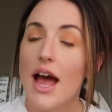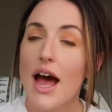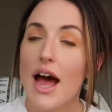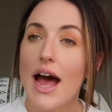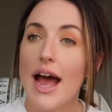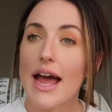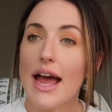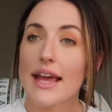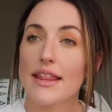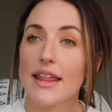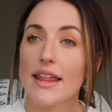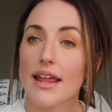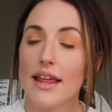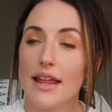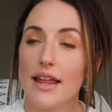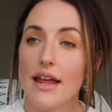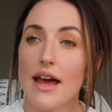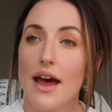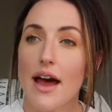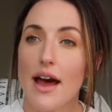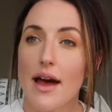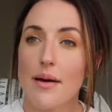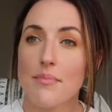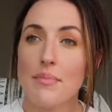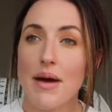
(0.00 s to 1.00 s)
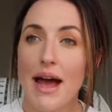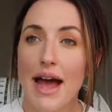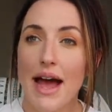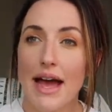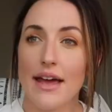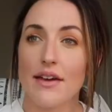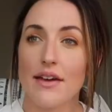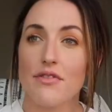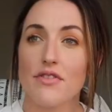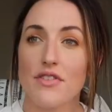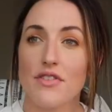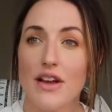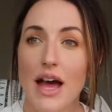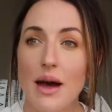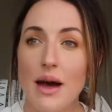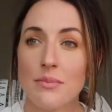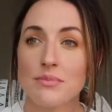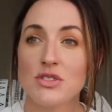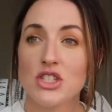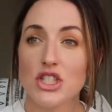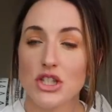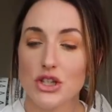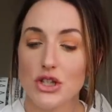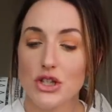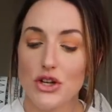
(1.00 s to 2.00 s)
I, um, I've come
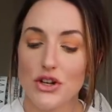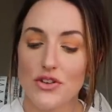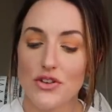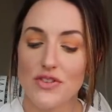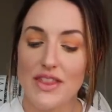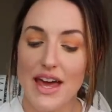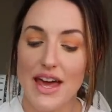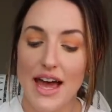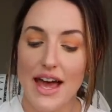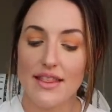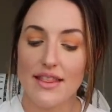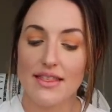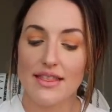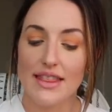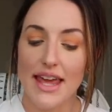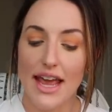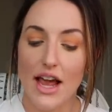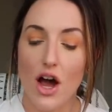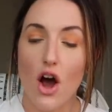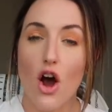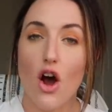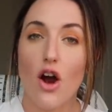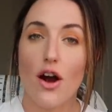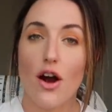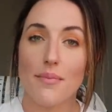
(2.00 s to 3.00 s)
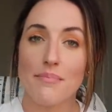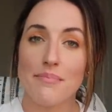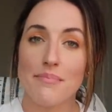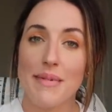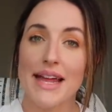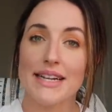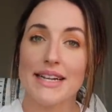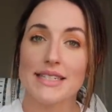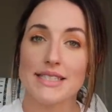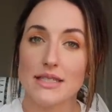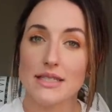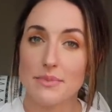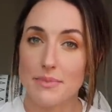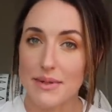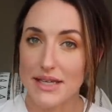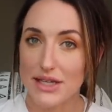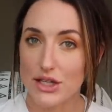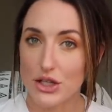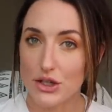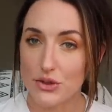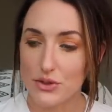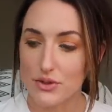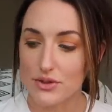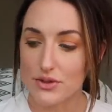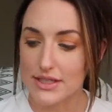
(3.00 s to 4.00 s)
to learn that they are meant to be
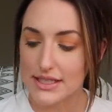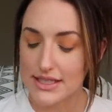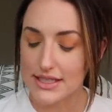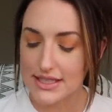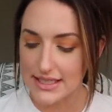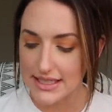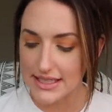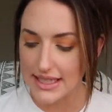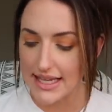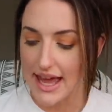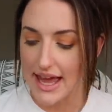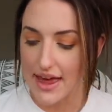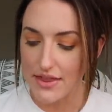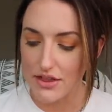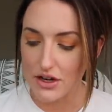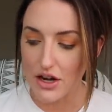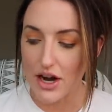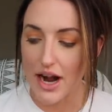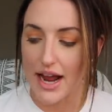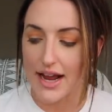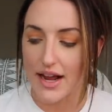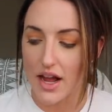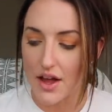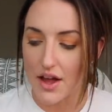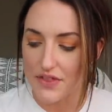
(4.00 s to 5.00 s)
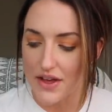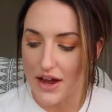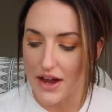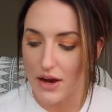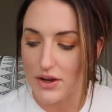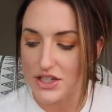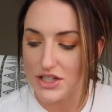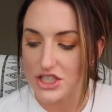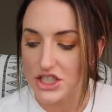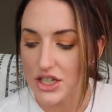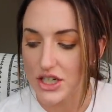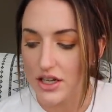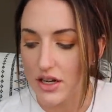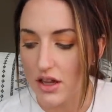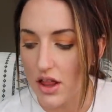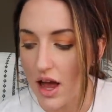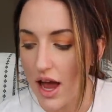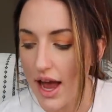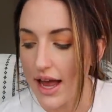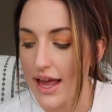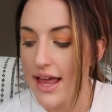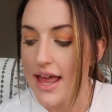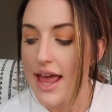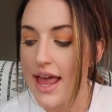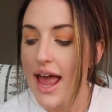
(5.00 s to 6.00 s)
used together. I got that question a
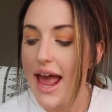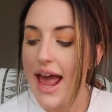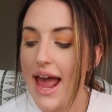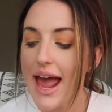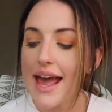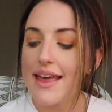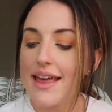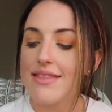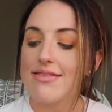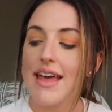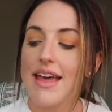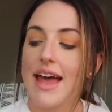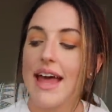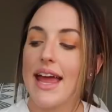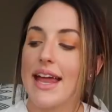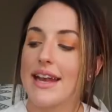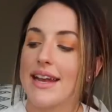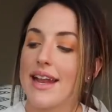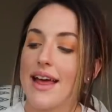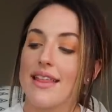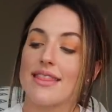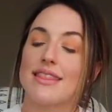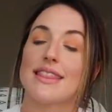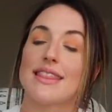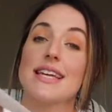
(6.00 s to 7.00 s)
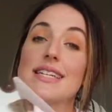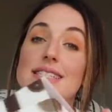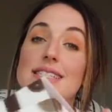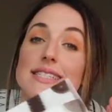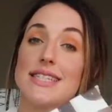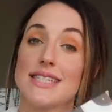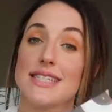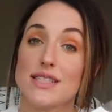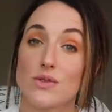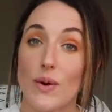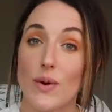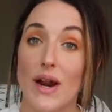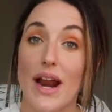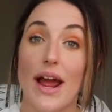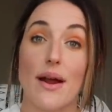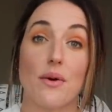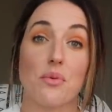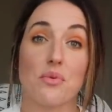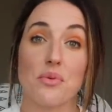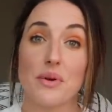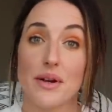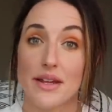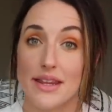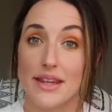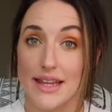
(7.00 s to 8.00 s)
lot. And then this is what I
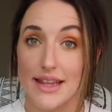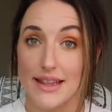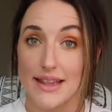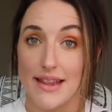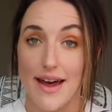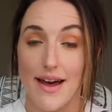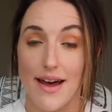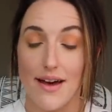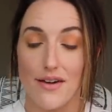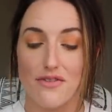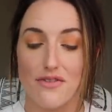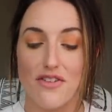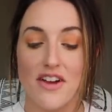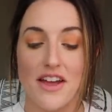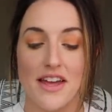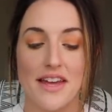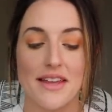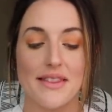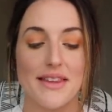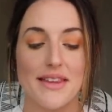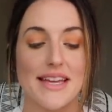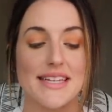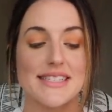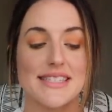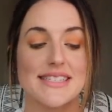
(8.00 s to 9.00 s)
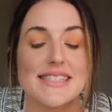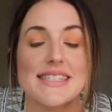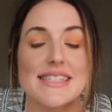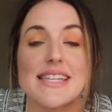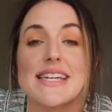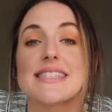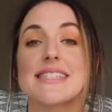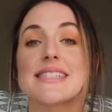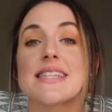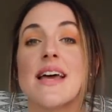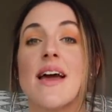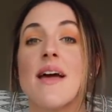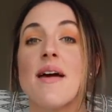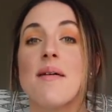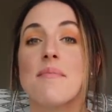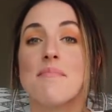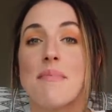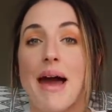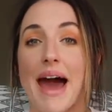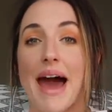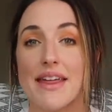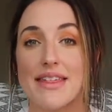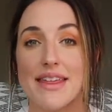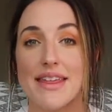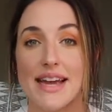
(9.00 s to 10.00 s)
really love, is this
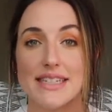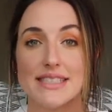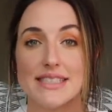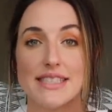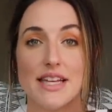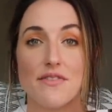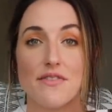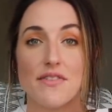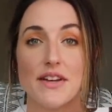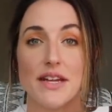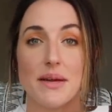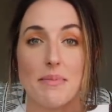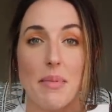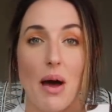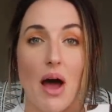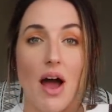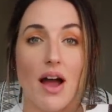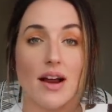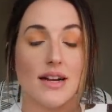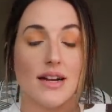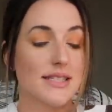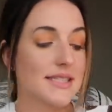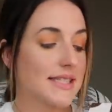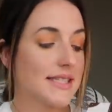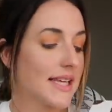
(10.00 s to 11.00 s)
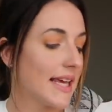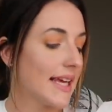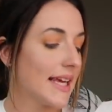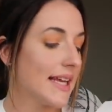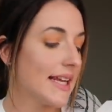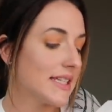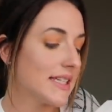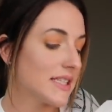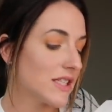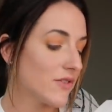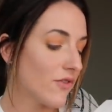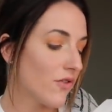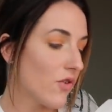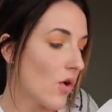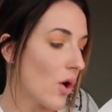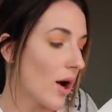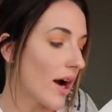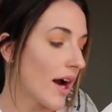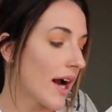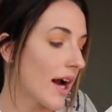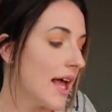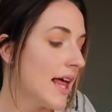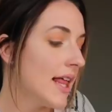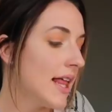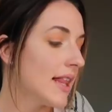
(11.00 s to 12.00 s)
math activity box. It is
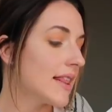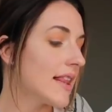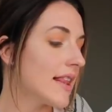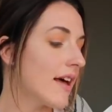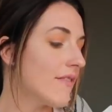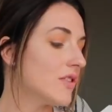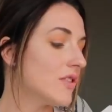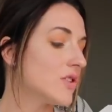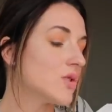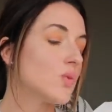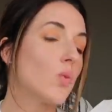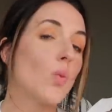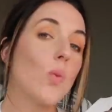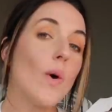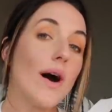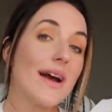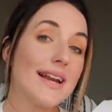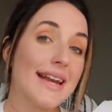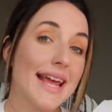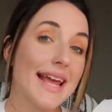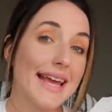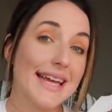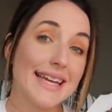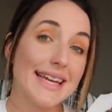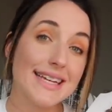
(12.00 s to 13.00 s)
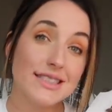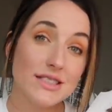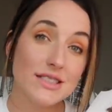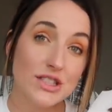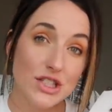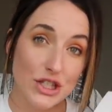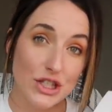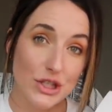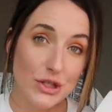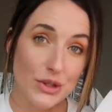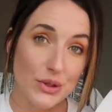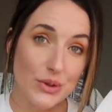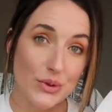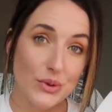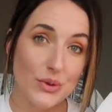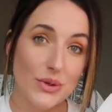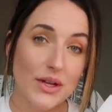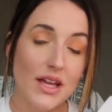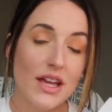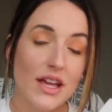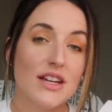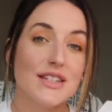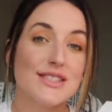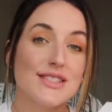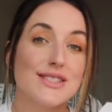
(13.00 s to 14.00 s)
for levels one and two.
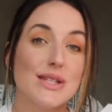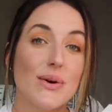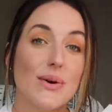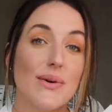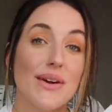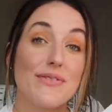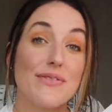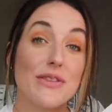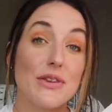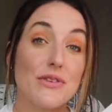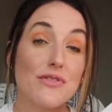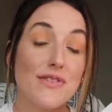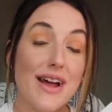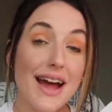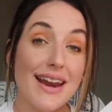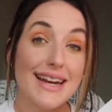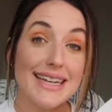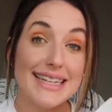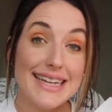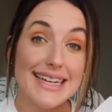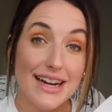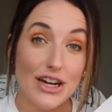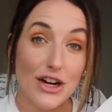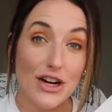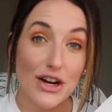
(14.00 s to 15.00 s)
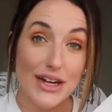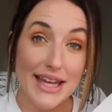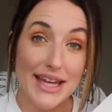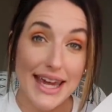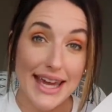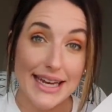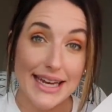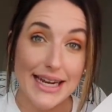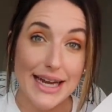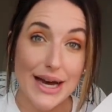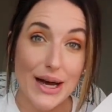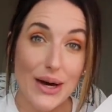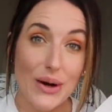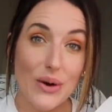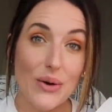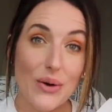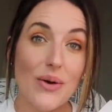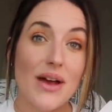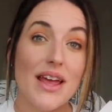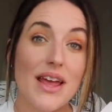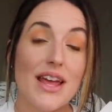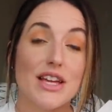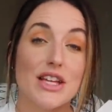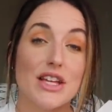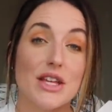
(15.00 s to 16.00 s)
So if you've got a younger kiddo,
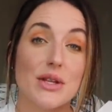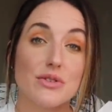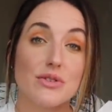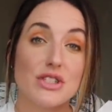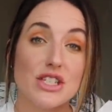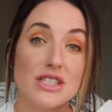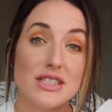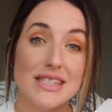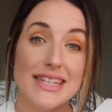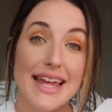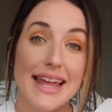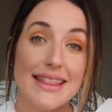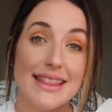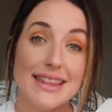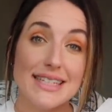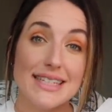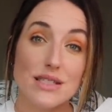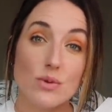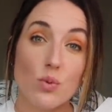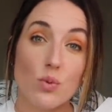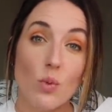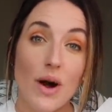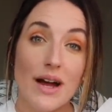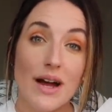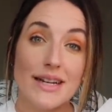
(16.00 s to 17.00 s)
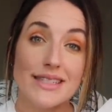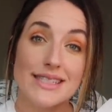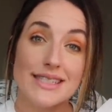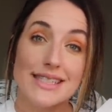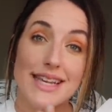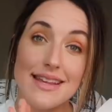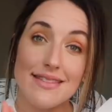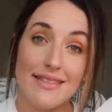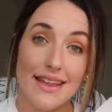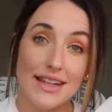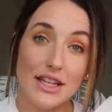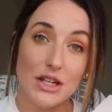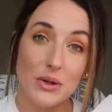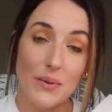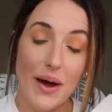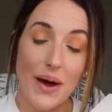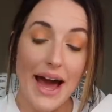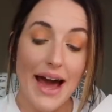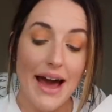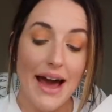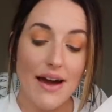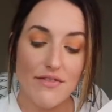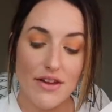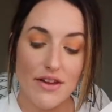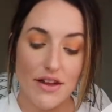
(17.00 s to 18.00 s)
you just get this once and then you
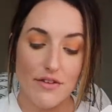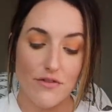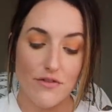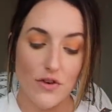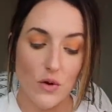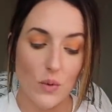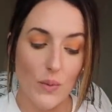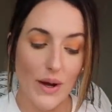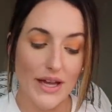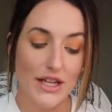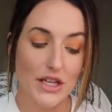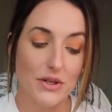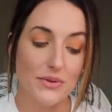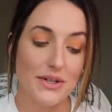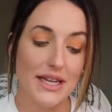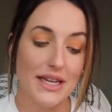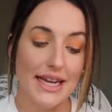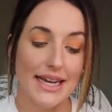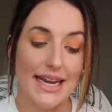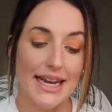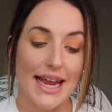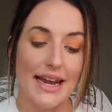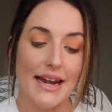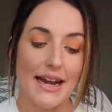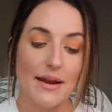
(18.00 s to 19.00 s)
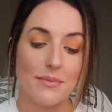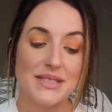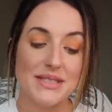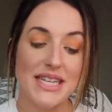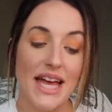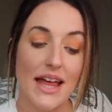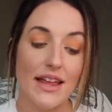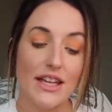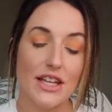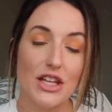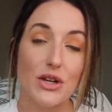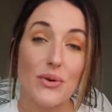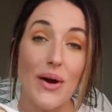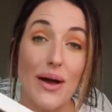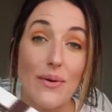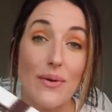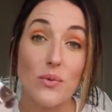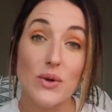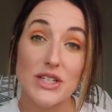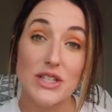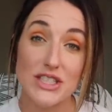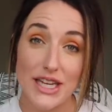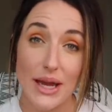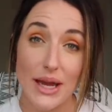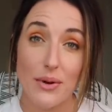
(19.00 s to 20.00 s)
have it for what you need. And I'm telling you, I
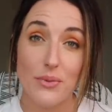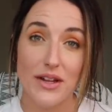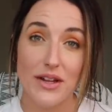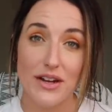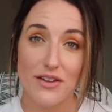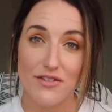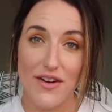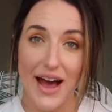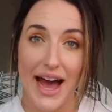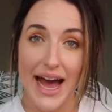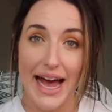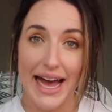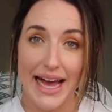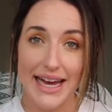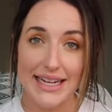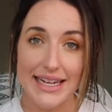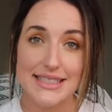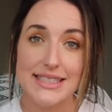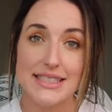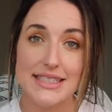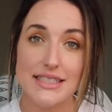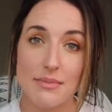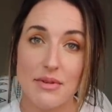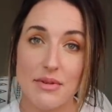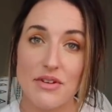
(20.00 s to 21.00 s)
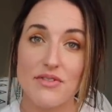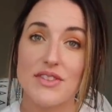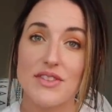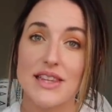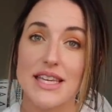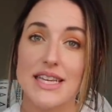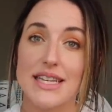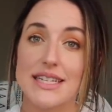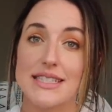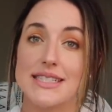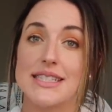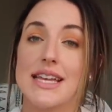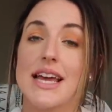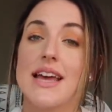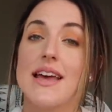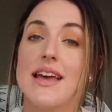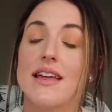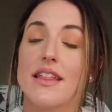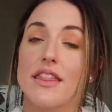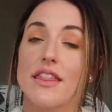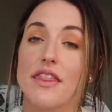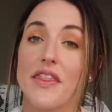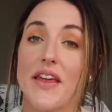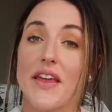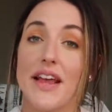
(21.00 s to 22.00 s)
wish I would have had some of these
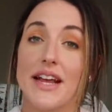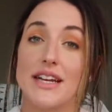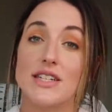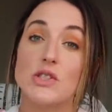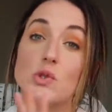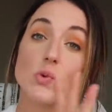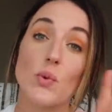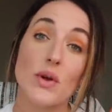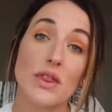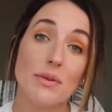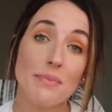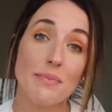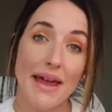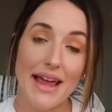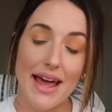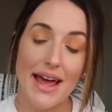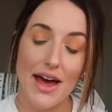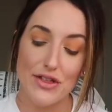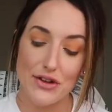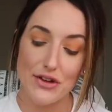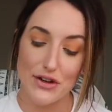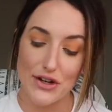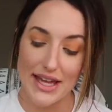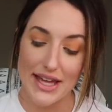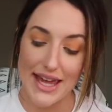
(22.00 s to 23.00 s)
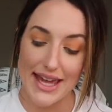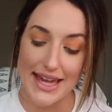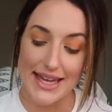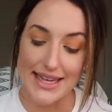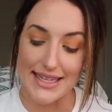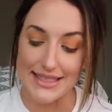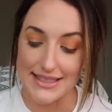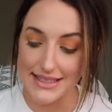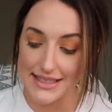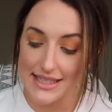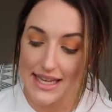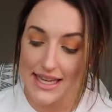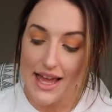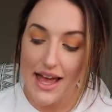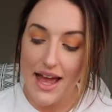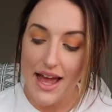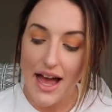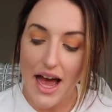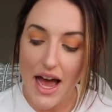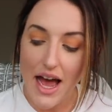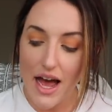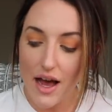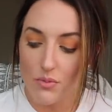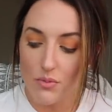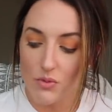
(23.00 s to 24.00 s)
things with my other kids
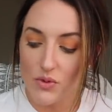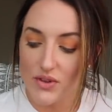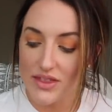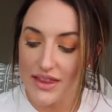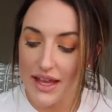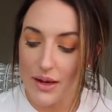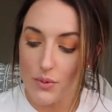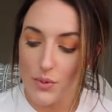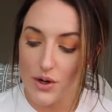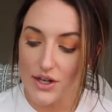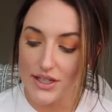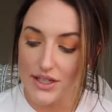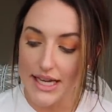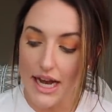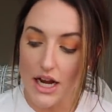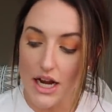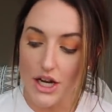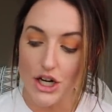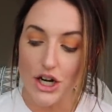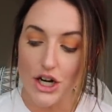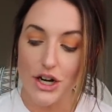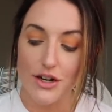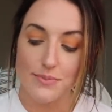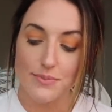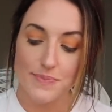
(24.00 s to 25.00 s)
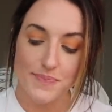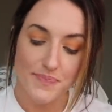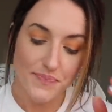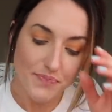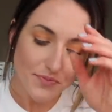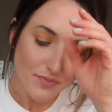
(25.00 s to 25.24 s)
um, when they were younger.